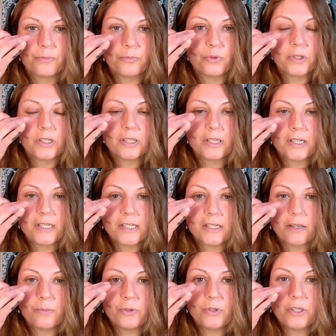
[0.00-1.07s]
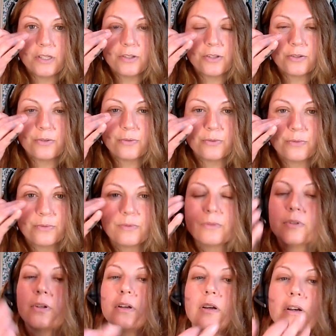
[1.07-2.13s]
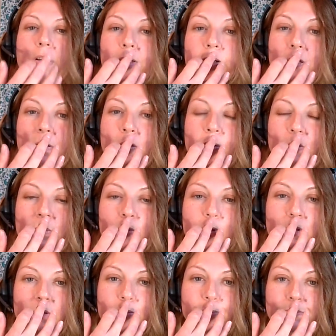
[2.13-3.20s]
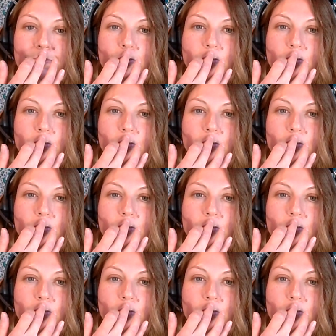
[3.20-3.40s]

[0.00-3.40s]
Breathe anytime you need to under the nose.